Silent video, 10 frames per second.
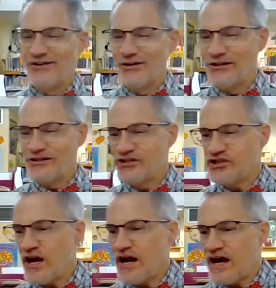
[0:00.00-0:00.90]
Good
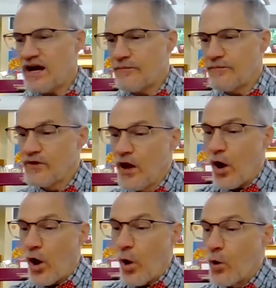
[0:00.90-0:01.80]
job.
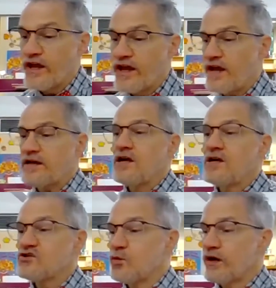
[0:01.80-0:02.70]
Okay,
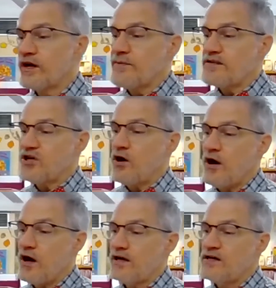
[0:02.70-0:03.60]
so we're going to be
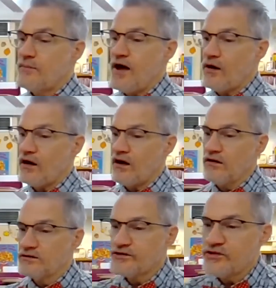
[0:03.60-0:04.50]
talking about
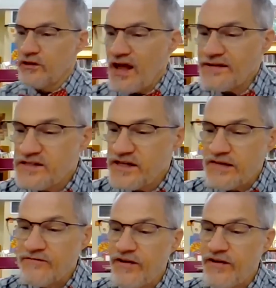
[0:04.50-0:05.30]
colors a lot today.